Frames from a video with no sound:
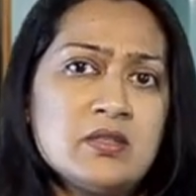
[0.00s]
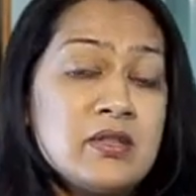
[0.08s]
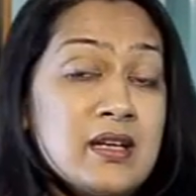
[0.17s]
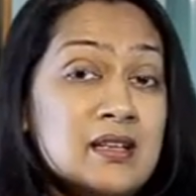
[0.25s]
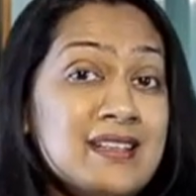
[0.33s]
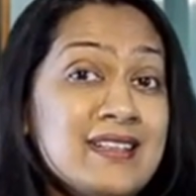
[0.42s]

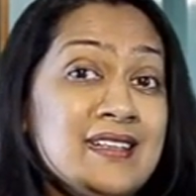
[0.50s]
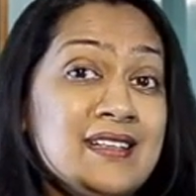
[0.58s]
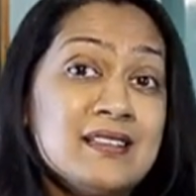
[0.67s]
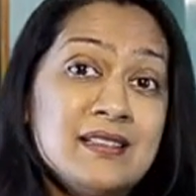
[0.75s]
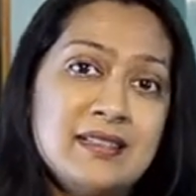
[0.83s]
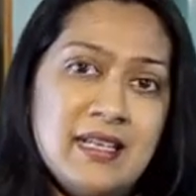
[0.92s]
So they're
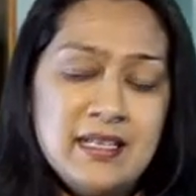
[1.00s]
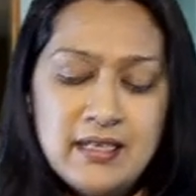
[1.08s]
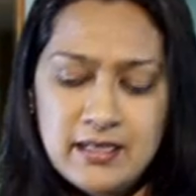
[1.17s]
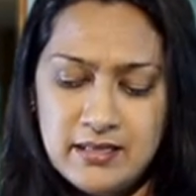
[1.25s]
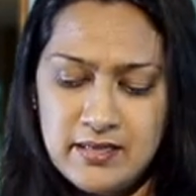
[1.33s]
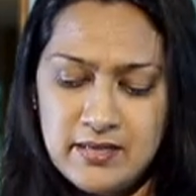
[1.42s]
critical
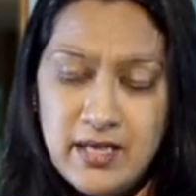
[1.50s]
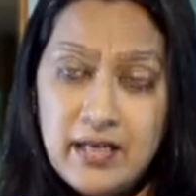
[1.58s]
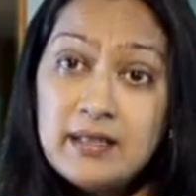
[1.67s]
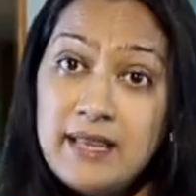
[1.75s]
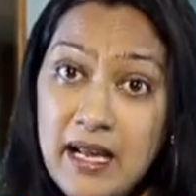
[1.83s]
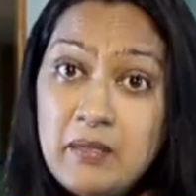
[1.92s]
thinkers,
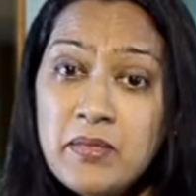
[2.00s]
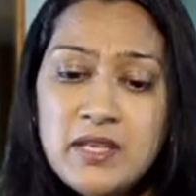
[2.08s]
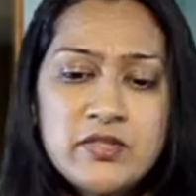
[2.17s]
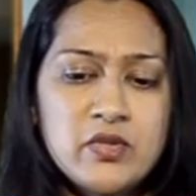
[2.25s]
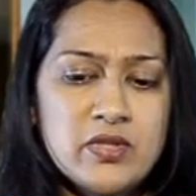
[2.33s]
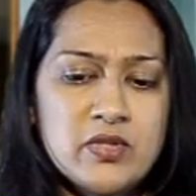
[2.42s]
right? That
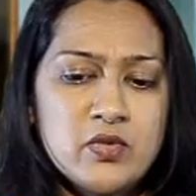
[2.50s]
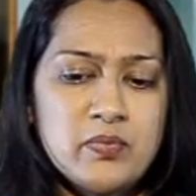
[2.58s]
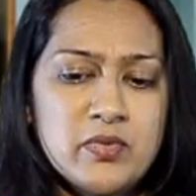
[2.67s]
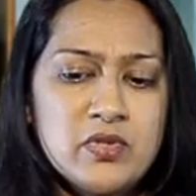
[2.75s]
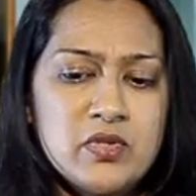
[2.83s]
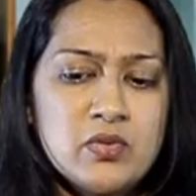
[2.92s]
makes you a
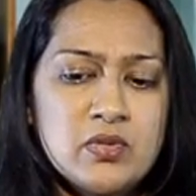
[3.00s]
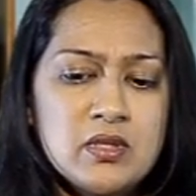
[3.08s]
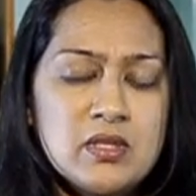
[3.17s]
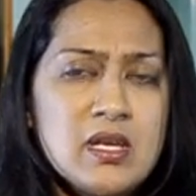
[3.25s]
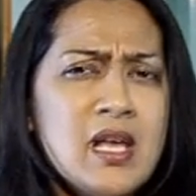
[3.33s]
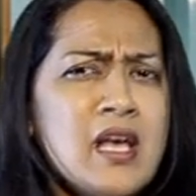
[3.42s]
super
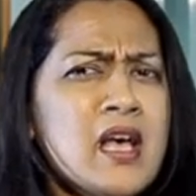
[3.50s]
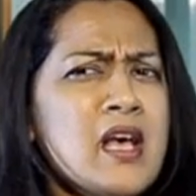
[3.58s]
student.